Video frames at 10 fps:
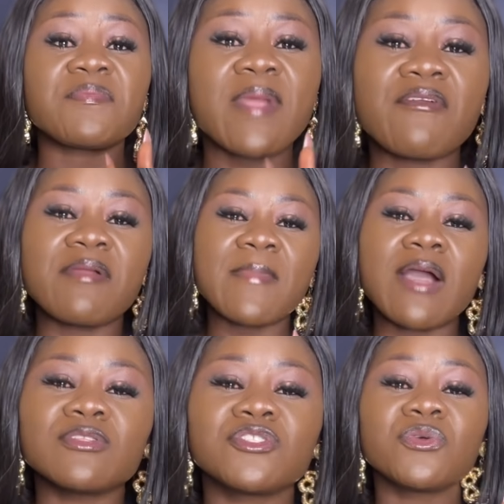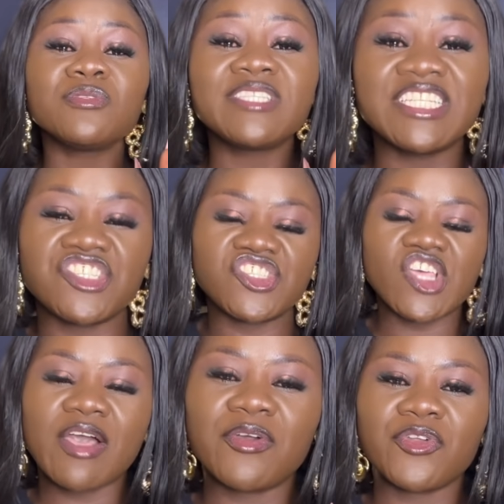paramount to
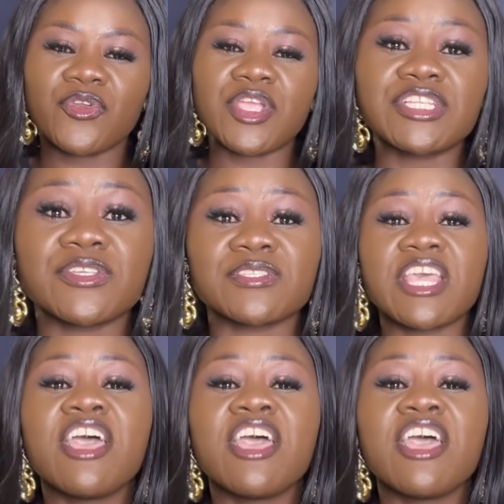digital creators.